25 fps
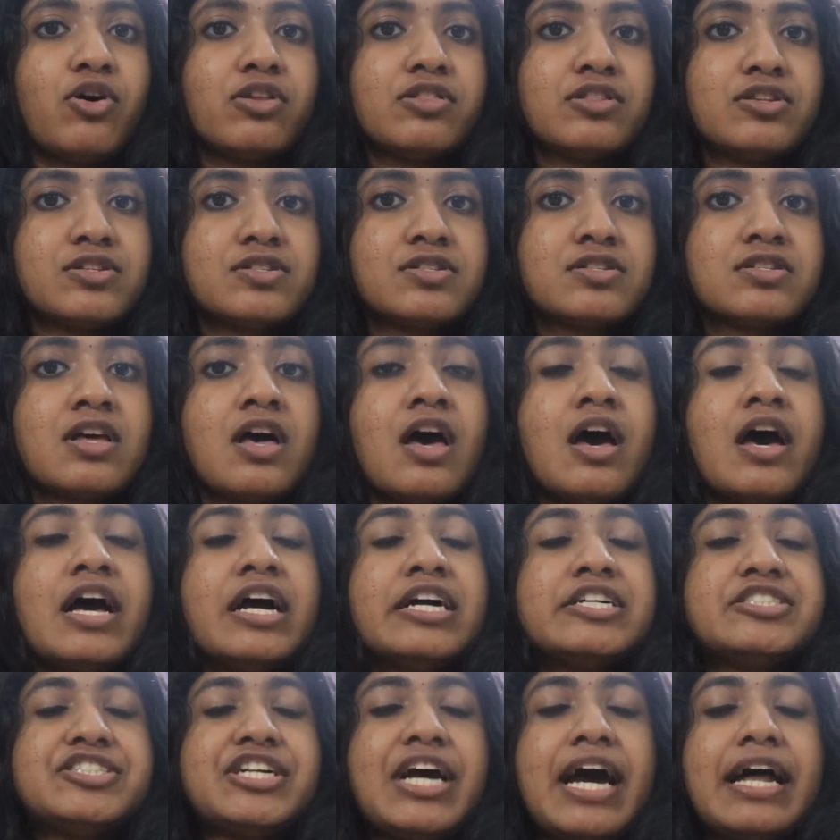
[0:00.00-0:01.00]
on this
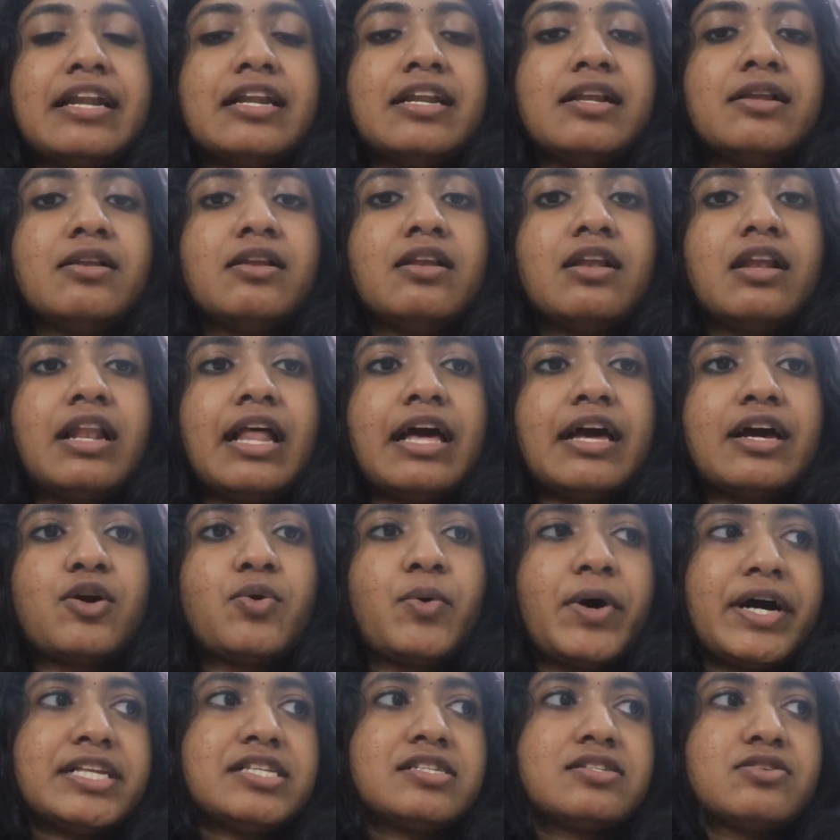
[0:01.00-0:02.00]
channel like
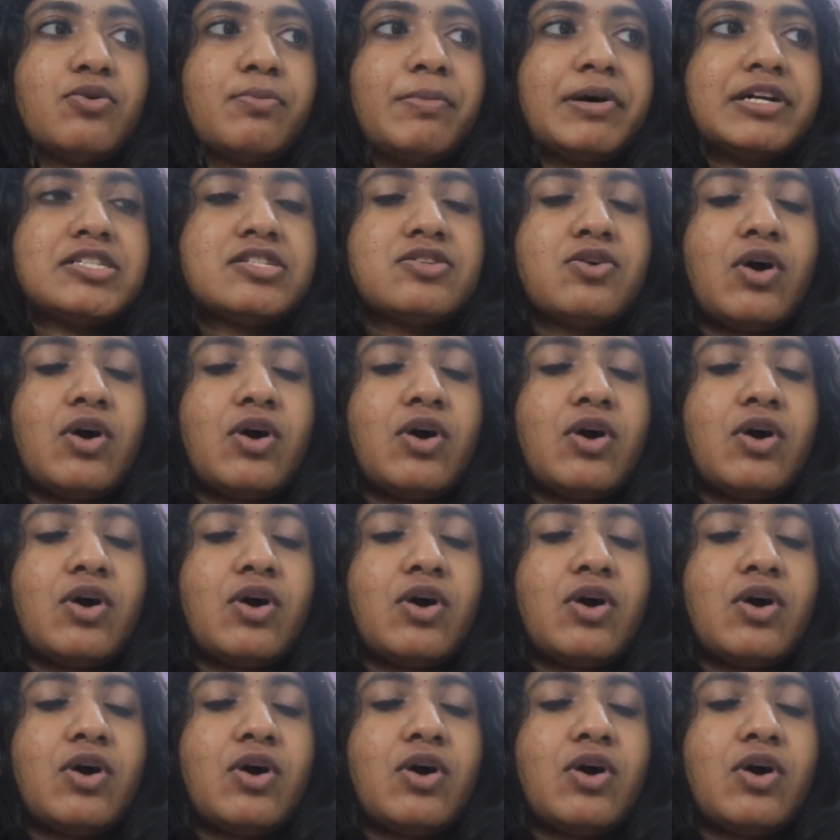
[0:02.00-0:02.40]
quite so much.